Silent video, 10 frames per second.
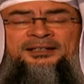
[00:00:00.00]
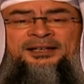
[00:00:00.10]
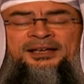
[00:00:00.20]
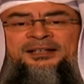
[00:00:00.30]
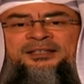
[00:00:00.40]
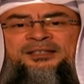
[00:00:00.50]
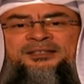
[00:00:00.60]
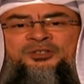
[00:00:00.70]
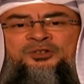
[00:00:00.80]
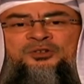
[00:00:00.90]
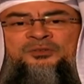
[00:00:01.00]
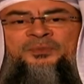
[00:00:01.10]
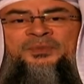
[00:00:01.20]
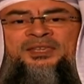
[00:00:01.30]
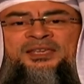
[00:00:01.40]
and it is your
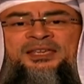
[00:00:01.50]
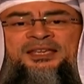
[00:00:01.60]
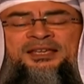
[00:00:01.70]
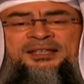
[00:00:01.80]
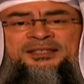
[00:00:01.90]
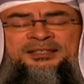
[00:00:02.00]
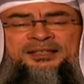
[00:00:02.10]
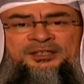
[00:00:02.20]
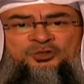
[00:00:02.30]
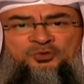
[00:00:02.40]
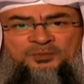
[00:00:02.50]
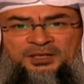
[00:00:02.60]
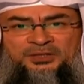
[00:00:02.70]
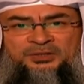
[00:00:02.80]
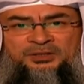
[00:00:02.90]
deeds that you
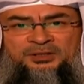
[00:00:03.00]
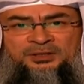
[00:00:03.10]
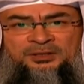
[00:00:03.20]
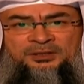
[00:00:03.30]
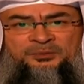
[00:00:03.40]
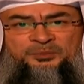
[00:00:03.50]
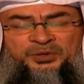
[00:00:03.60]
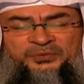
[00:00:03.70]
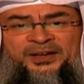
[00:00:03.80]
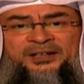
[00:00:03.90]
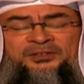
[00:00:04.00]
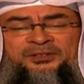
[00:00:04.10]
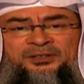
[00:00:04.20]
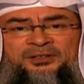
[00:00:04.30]
must perfect